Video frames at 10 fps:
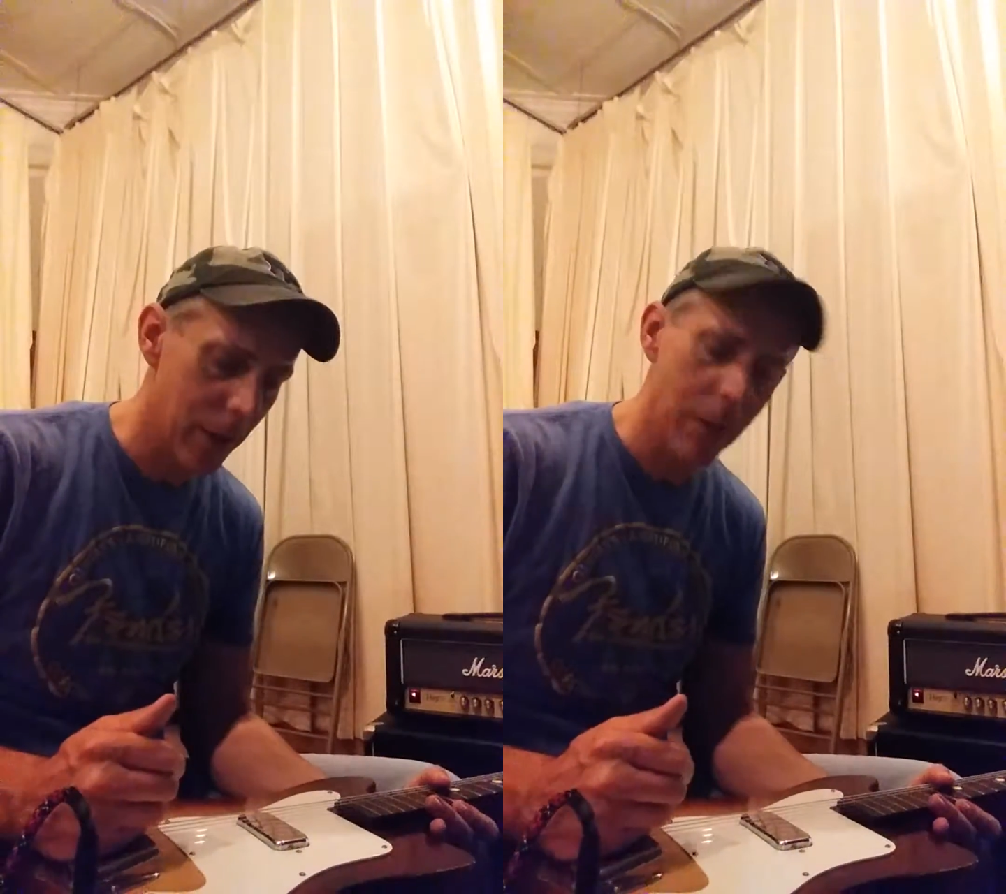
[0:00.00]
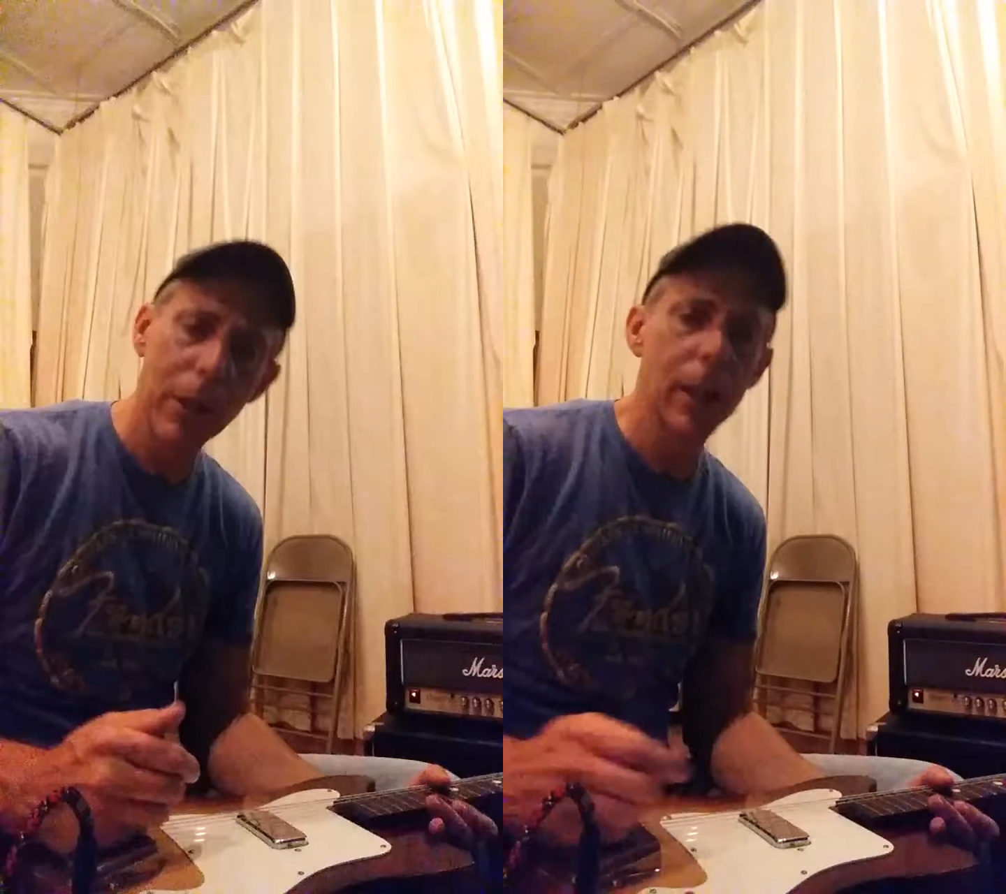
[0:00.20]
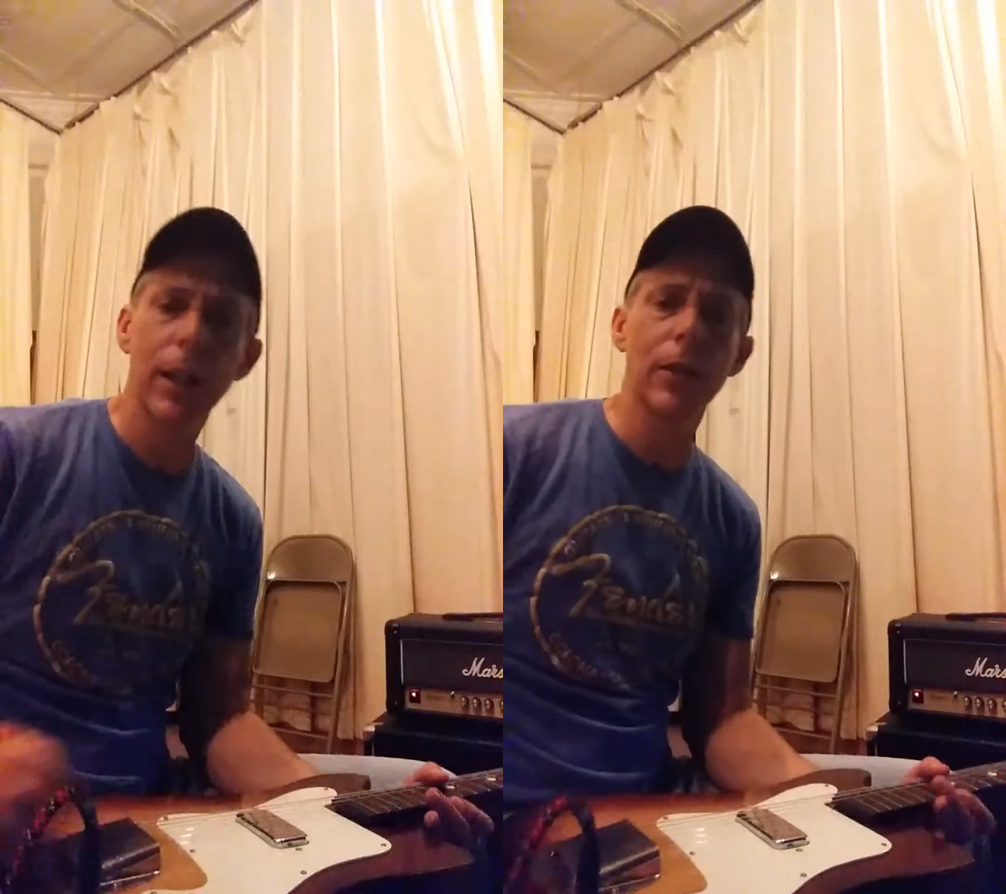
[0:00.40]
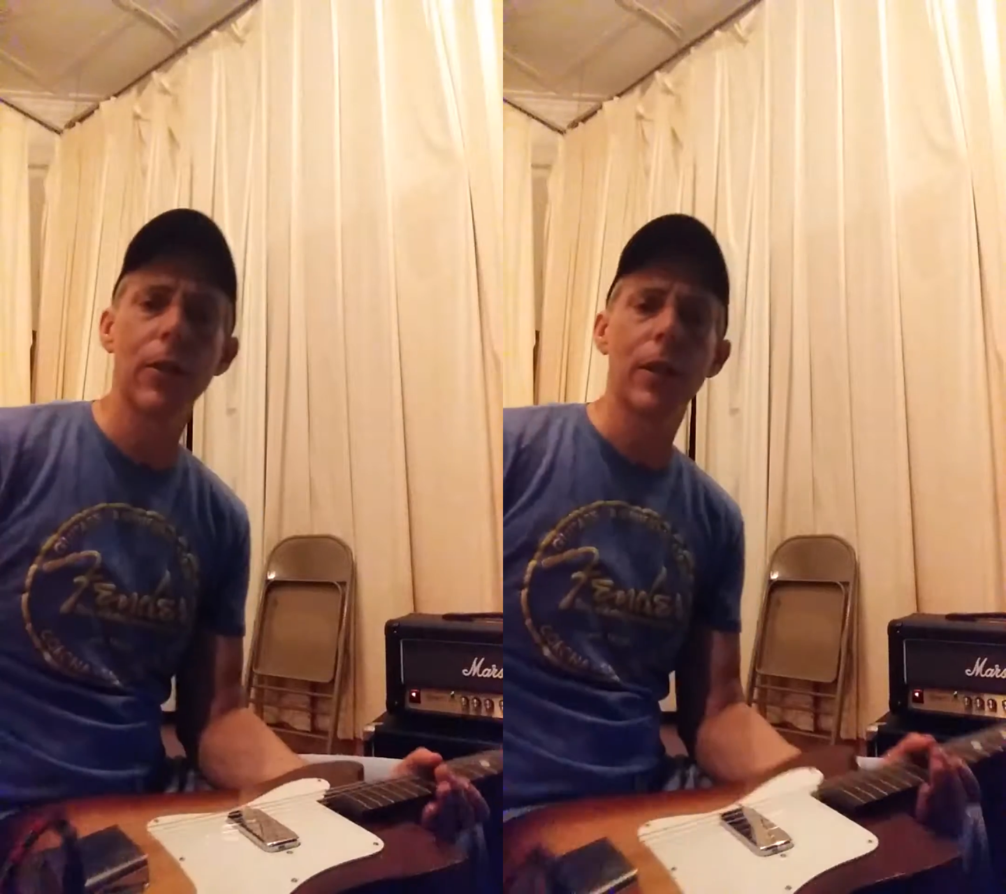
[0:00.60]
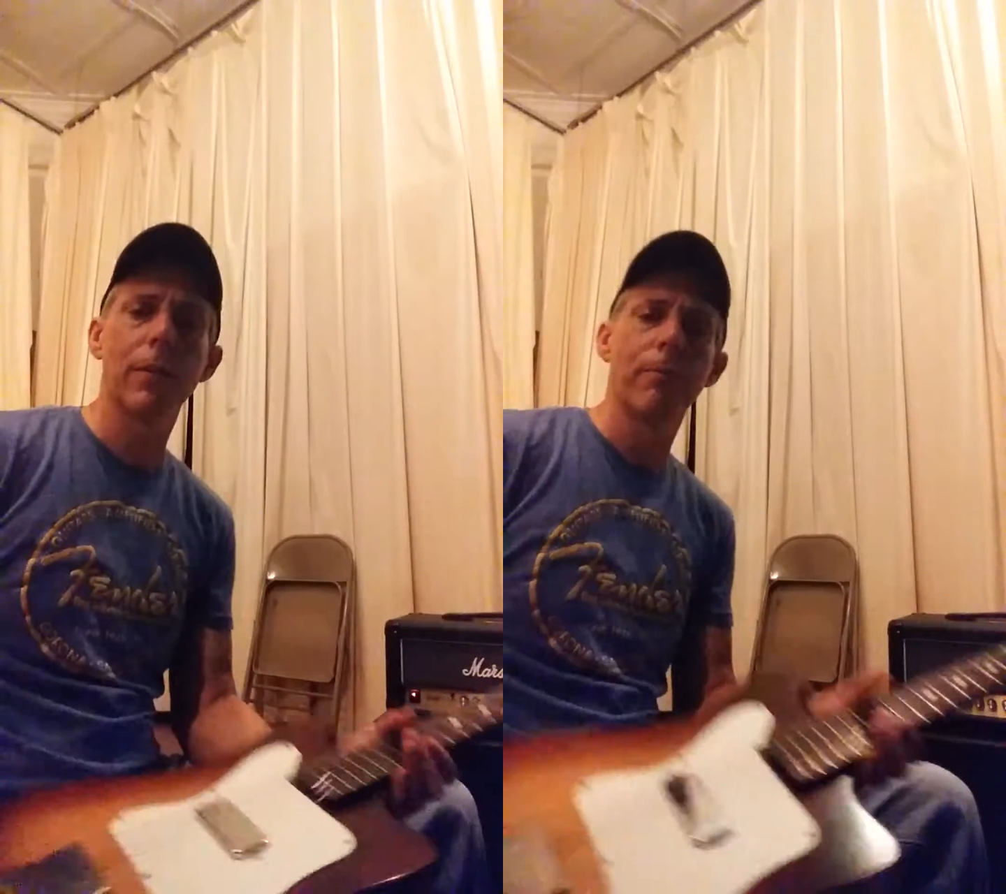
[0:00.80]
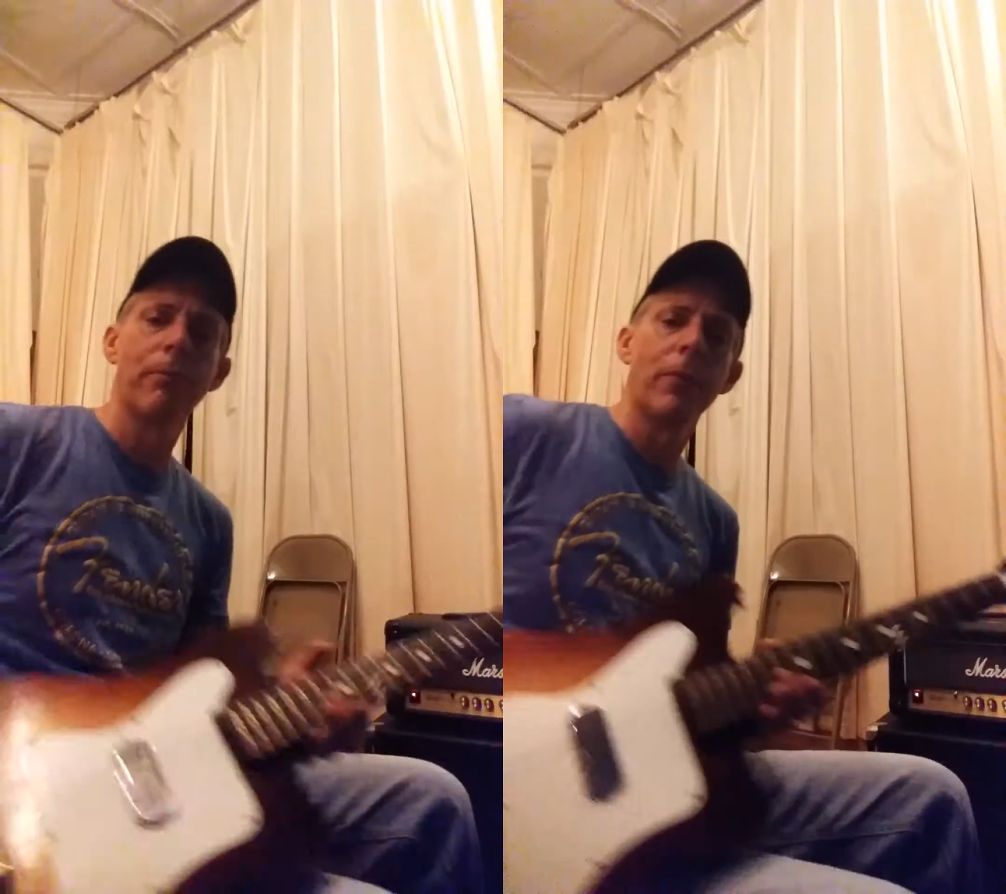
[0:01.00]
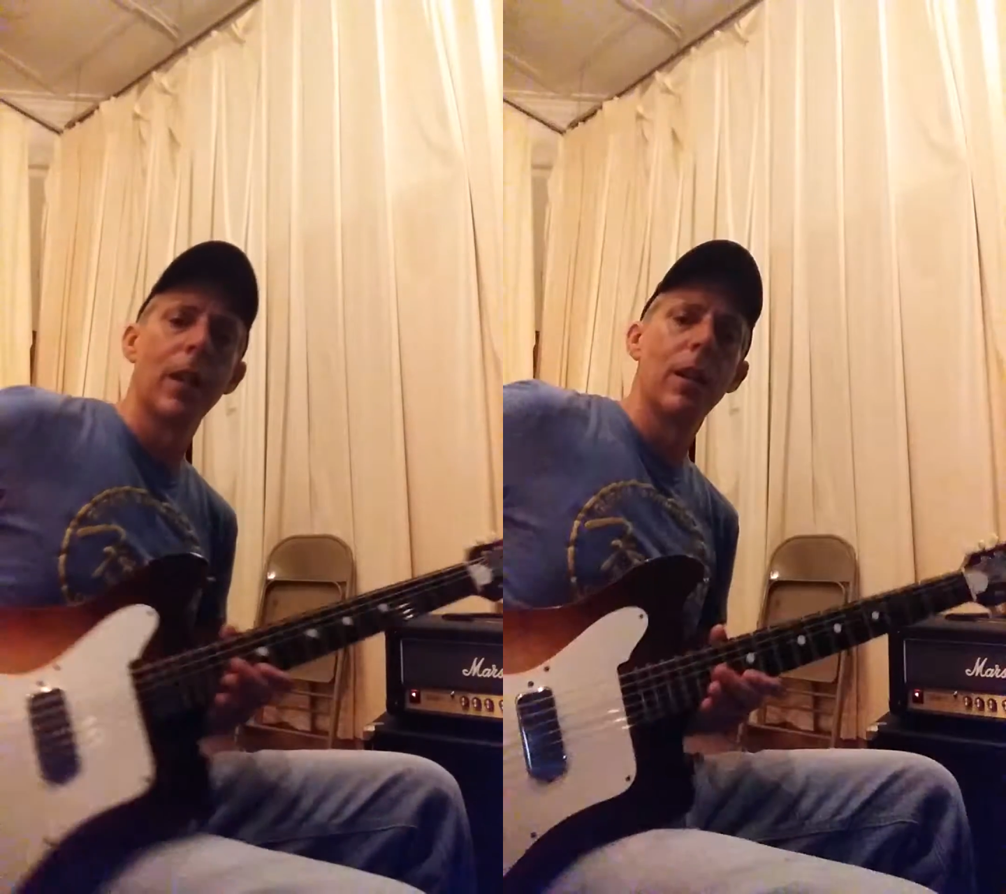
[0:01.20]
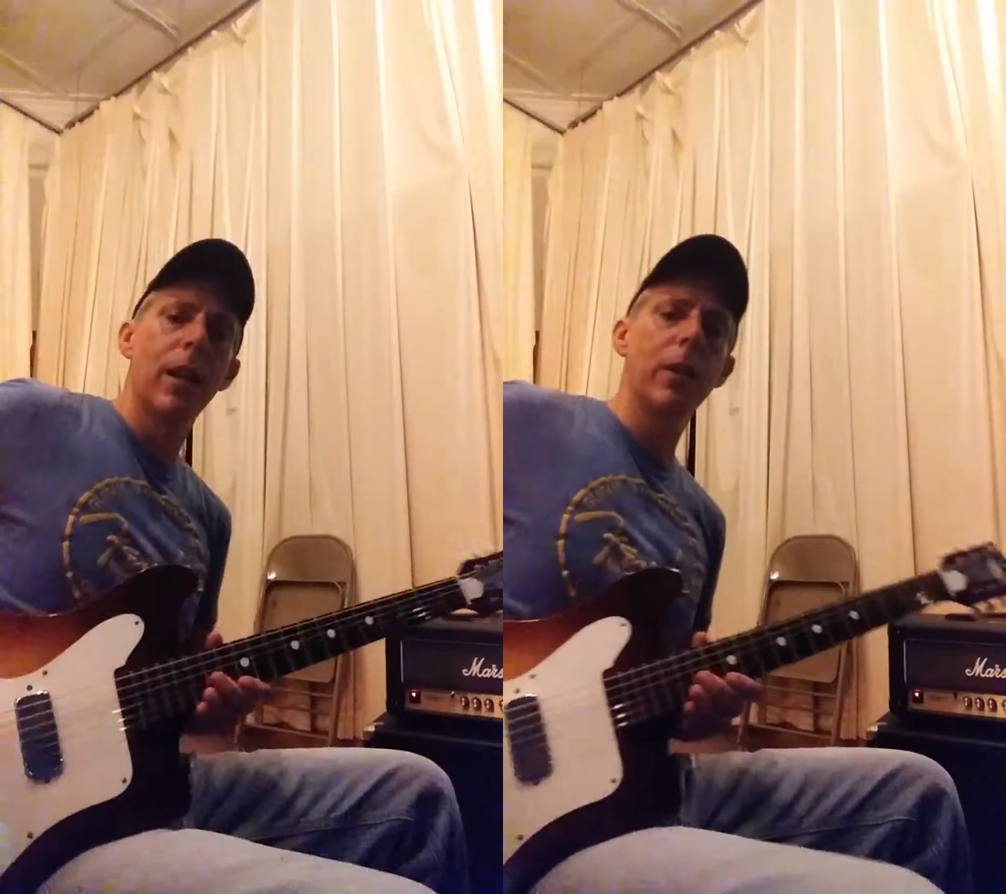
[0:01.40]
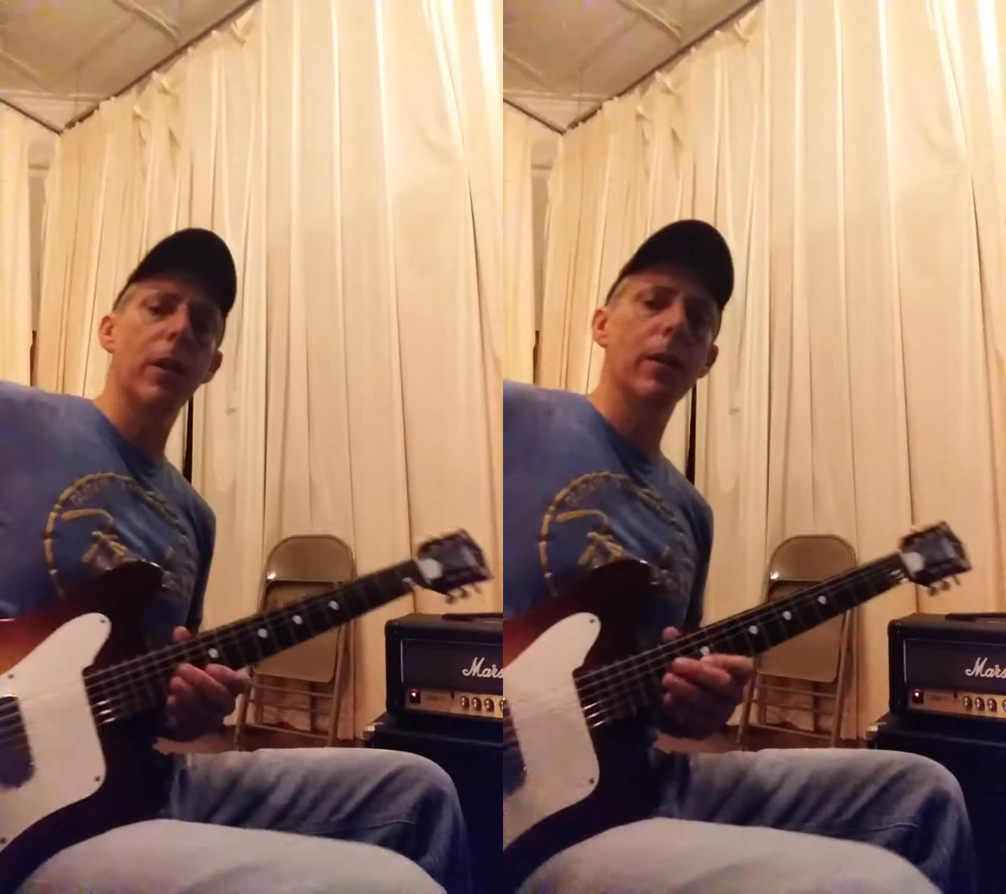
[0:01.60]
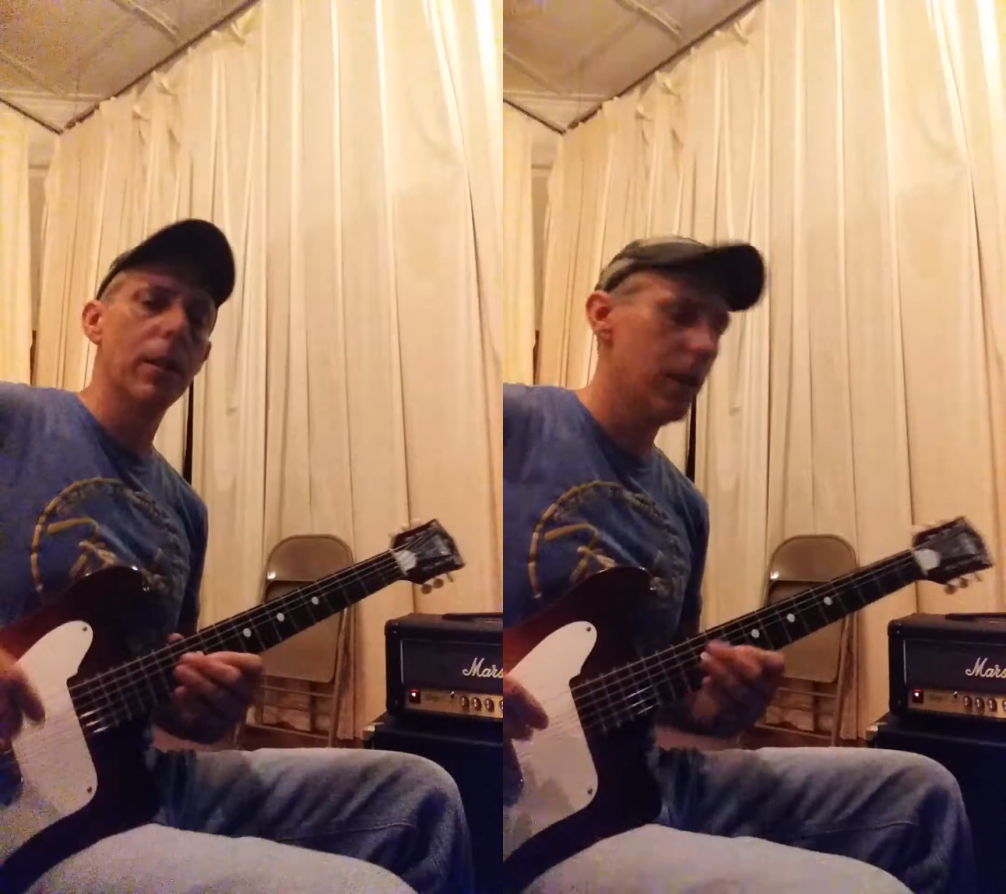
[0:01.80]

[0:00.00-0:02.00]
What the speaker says: I really like this thing. Anyway,